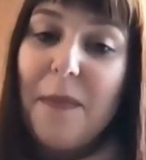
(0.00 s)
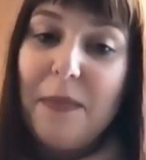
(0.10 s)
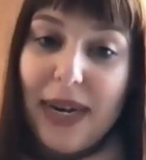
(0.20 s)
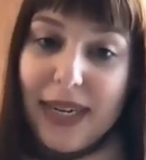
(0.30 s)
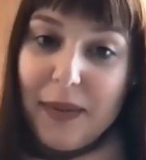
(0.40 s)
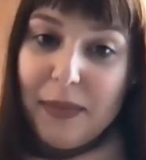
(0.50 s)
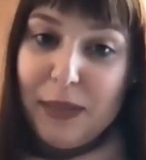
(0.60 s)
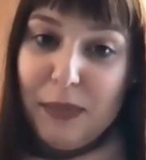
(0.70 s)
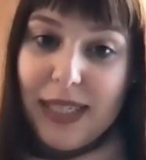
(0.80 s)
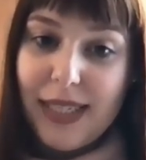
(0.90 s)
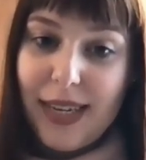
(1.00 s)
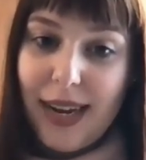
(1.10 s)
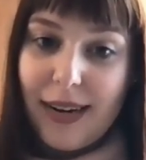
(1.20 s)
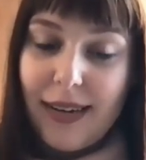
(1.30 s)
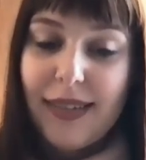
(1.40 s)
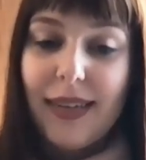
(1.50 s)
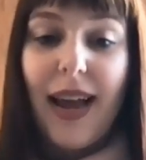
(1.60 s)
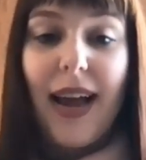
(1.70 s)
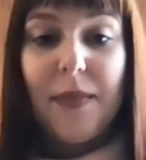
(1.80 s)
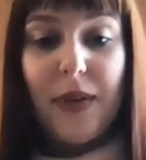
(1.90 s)
My name is Miss Deanna.
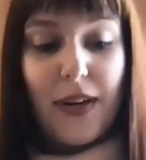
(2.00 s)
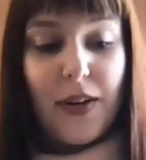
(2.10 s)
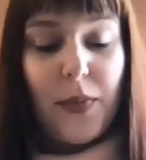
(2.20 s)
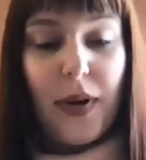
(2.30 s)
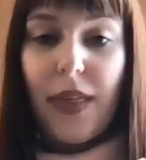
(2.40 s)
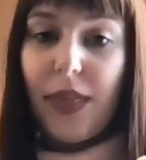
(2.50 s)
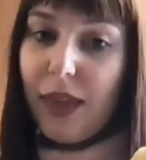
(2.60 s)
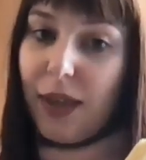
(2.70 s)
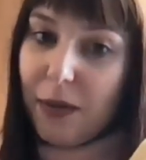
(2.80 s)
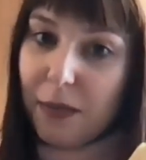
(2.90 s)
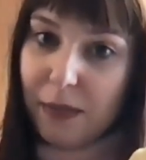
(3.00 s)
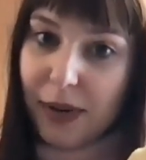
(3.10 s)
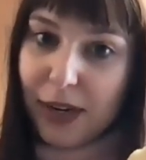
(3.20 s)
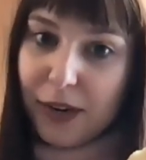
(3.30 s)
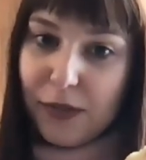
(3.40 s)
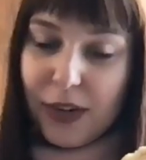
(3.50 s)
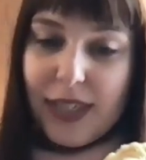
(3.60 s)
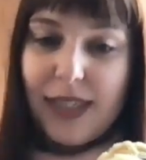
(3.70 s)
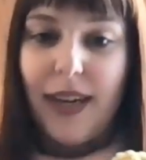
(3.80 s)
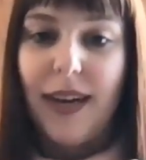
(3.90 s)
I'm here with my good
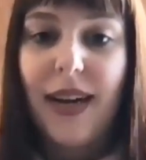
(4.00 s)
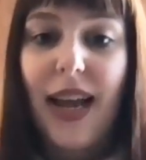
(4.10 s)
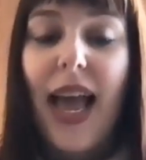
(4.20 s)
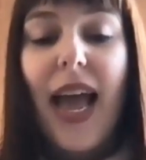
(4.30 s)
friend Doug,